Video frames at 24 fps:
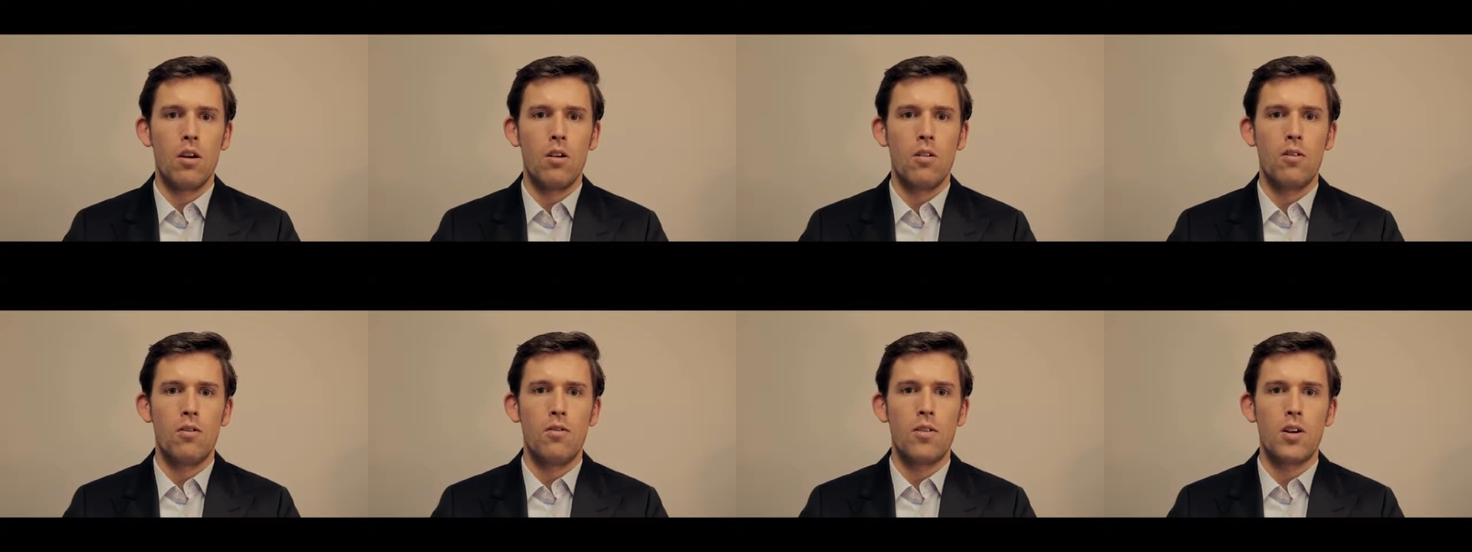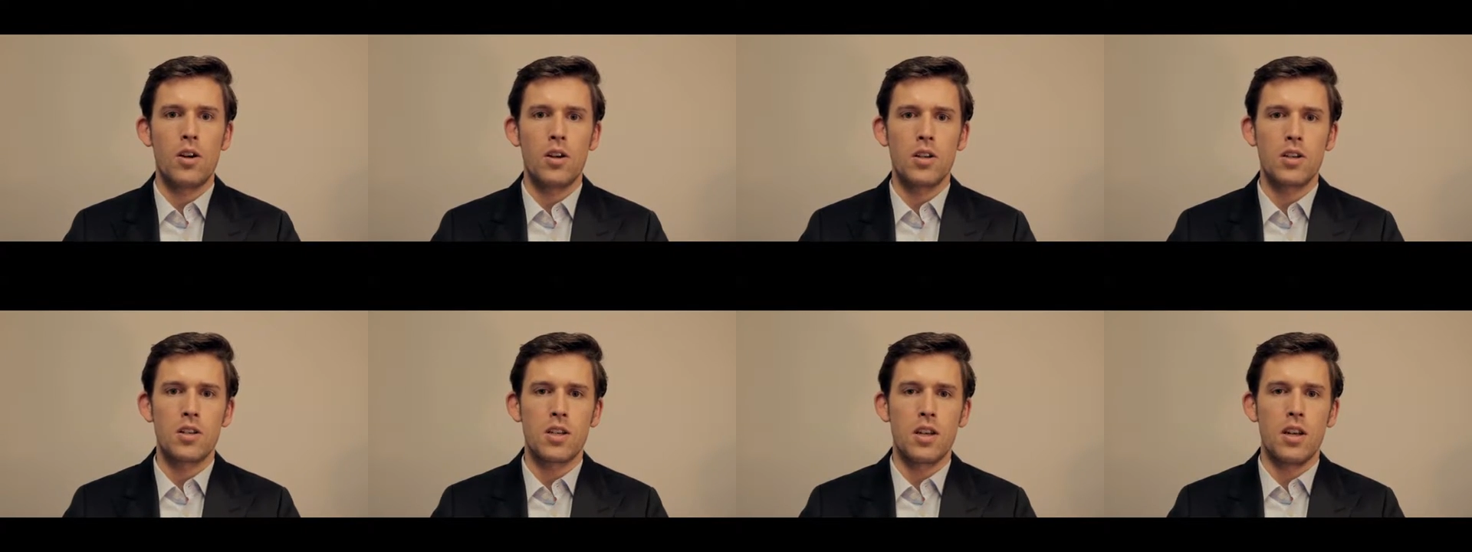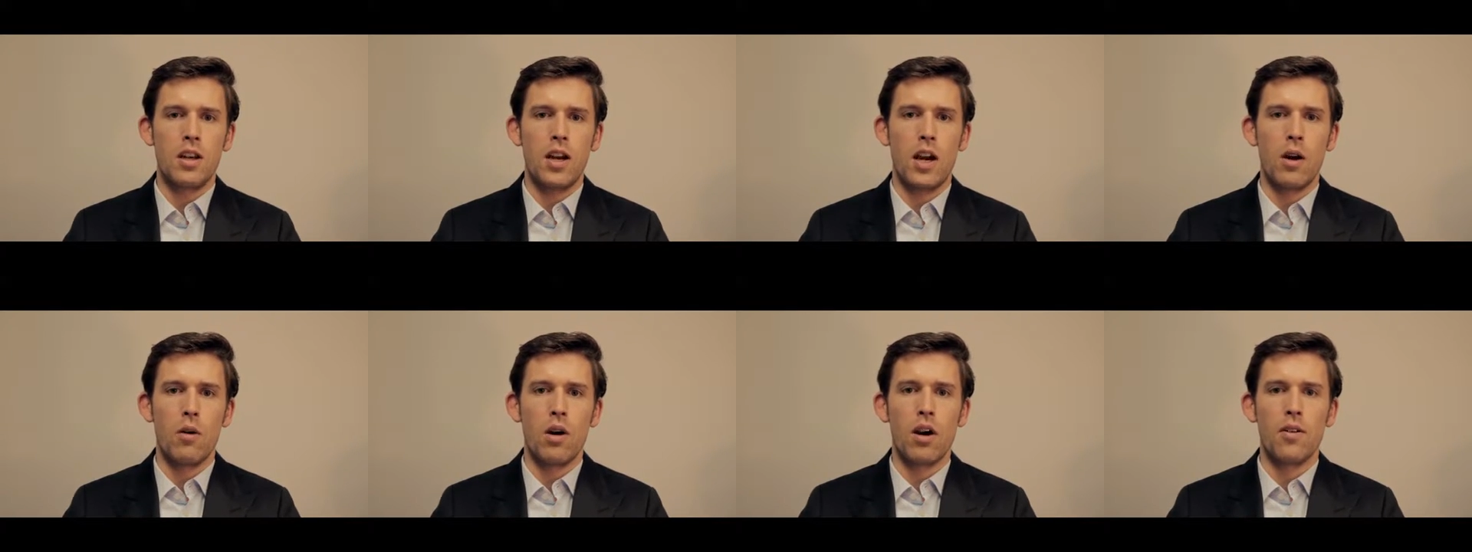
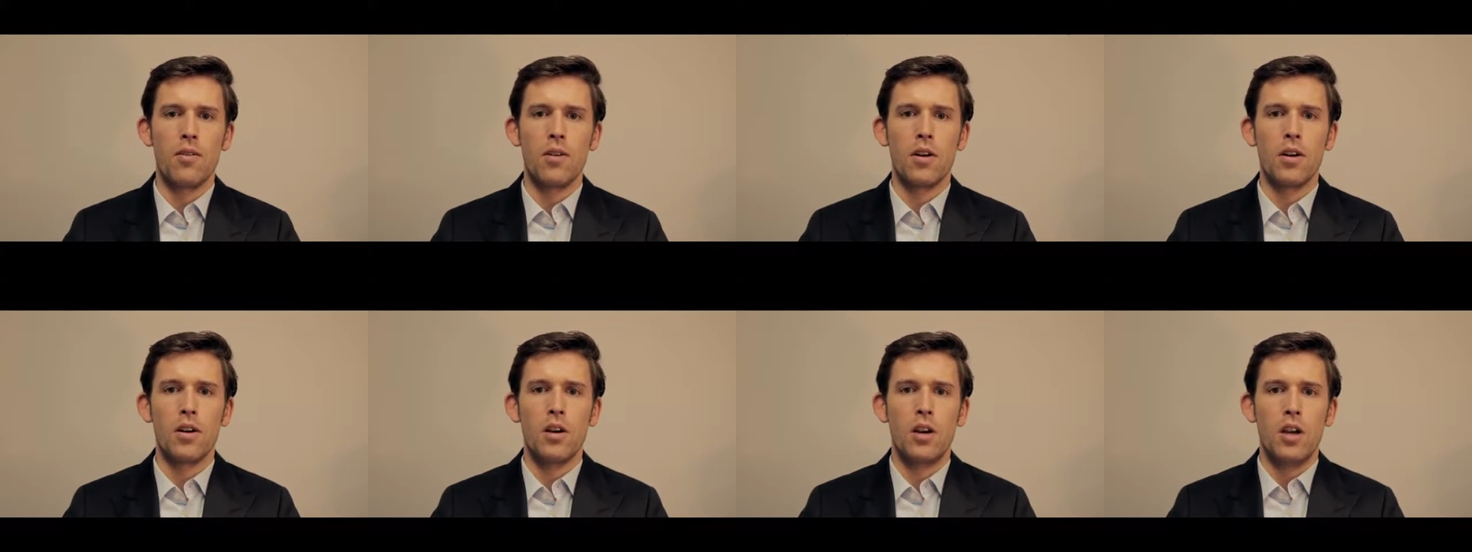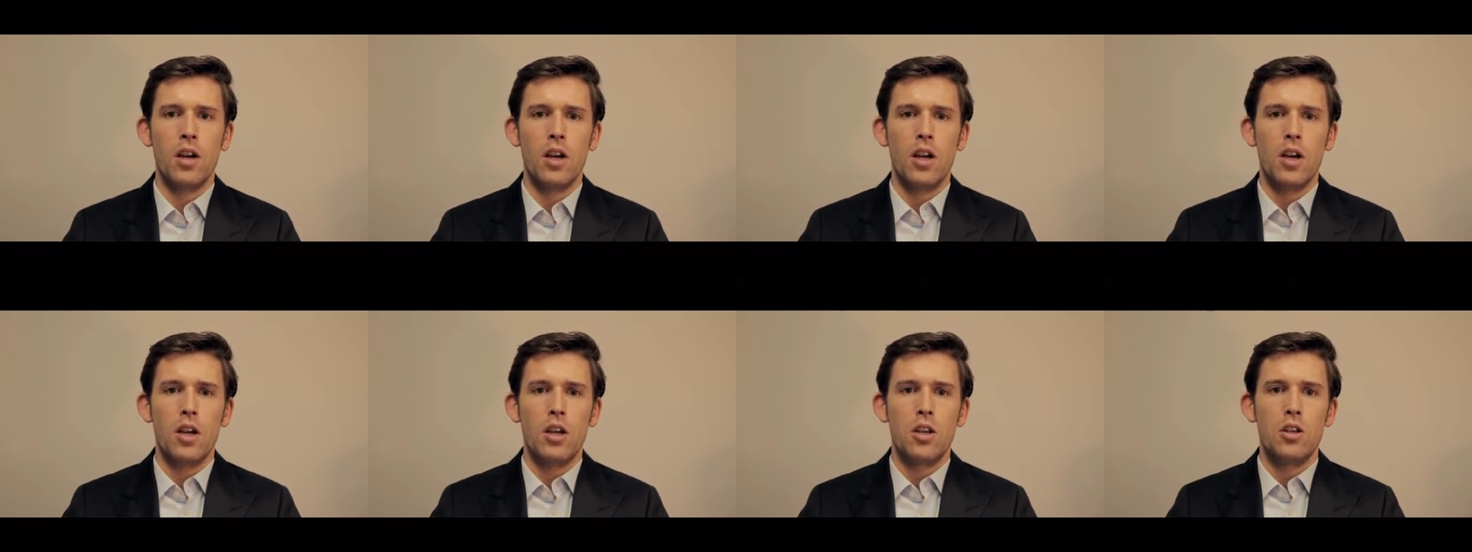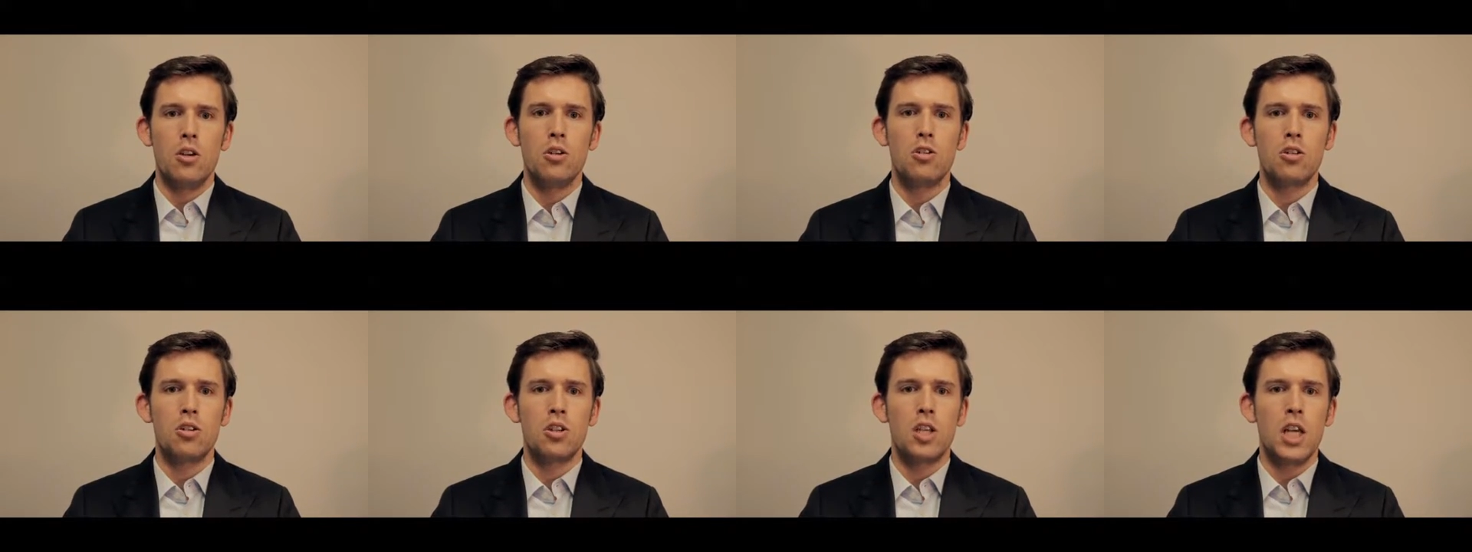First, however,
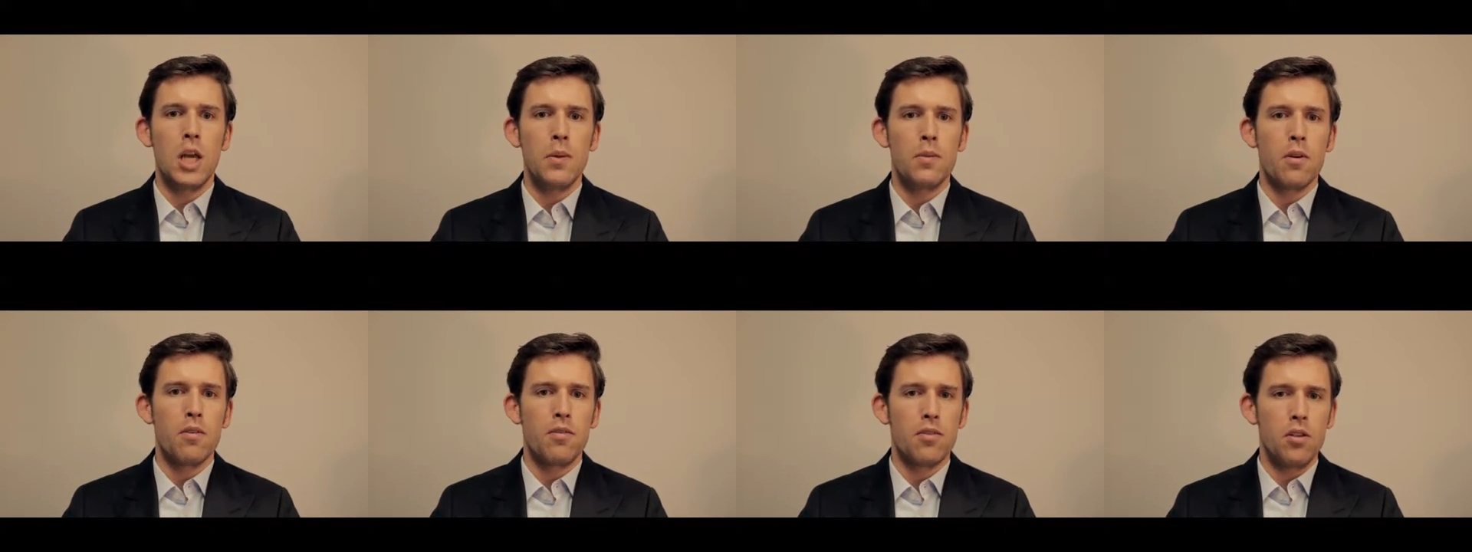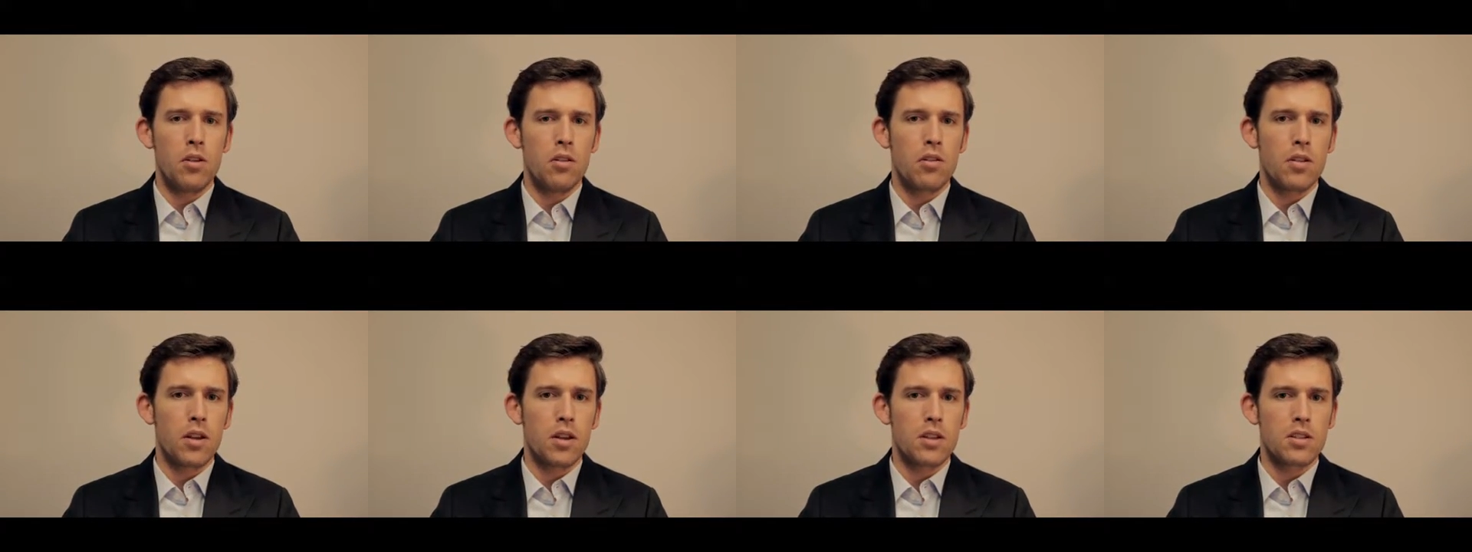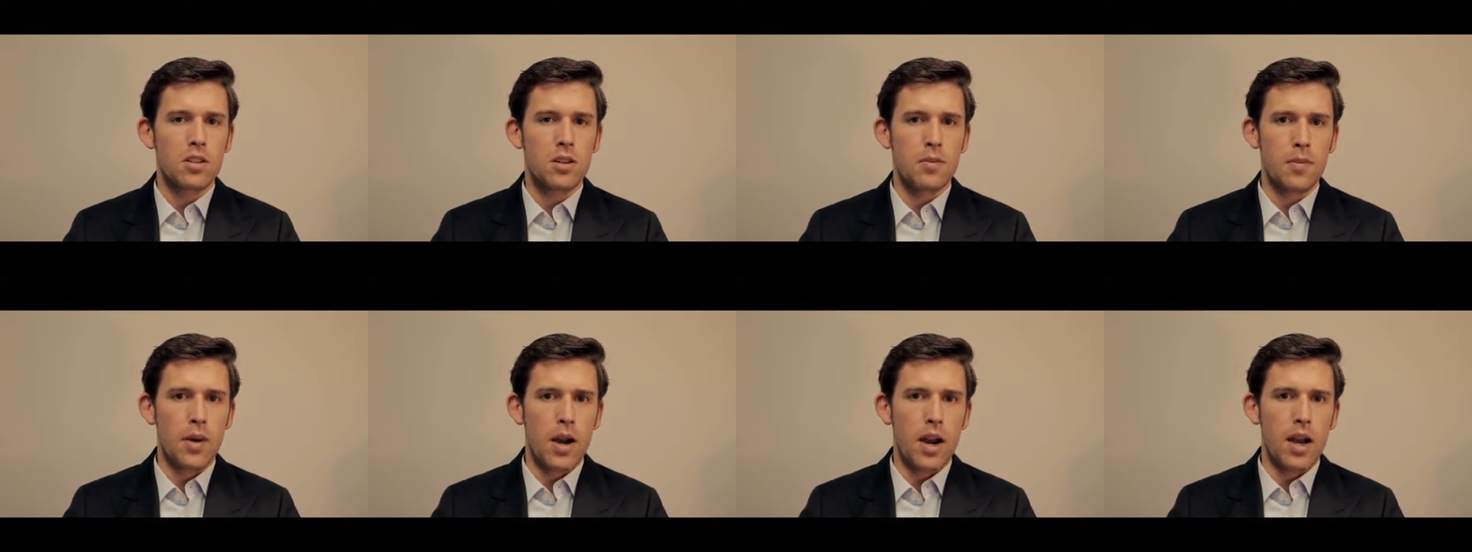you should keep a few
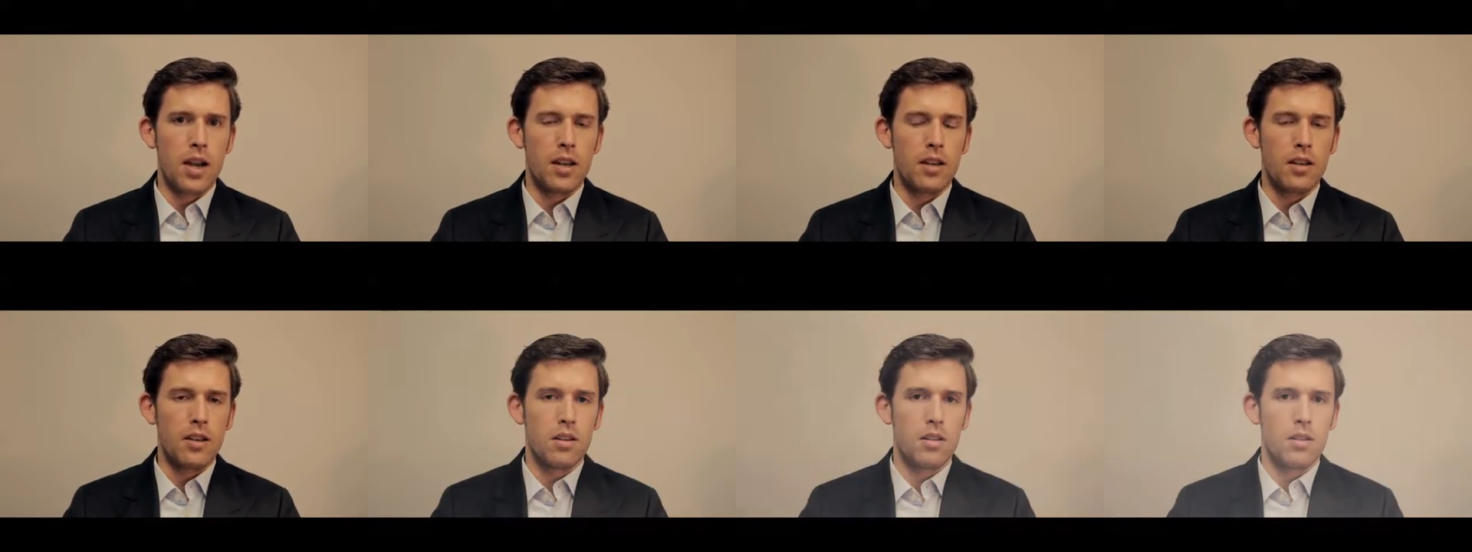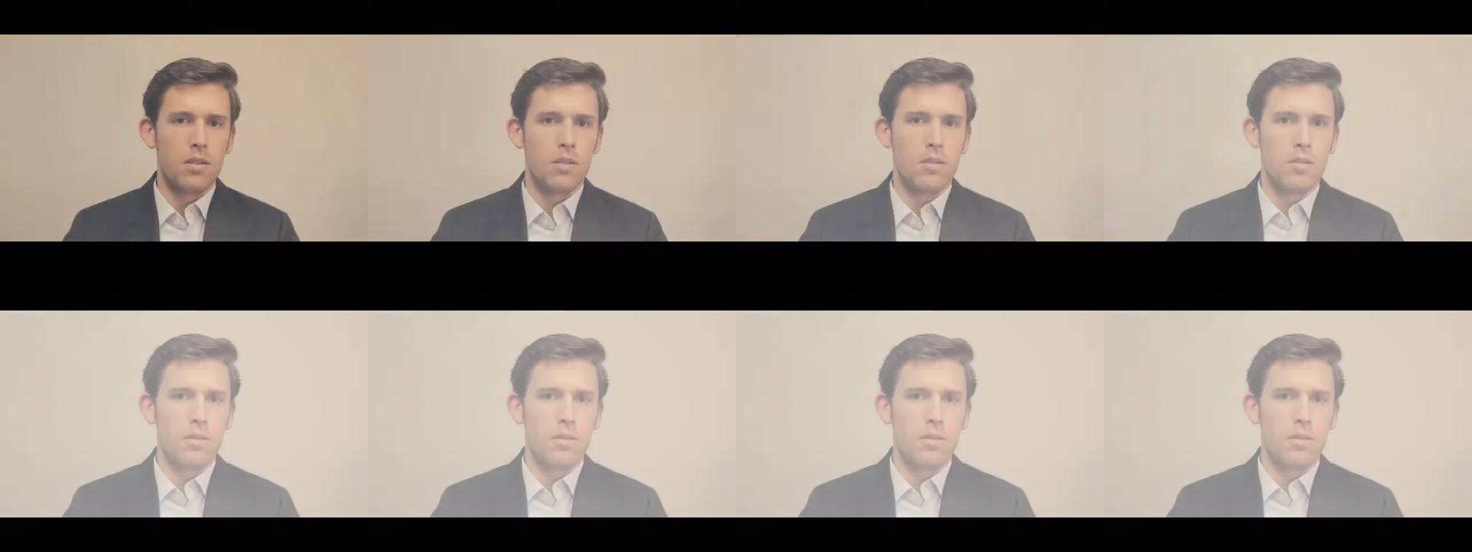things in mind.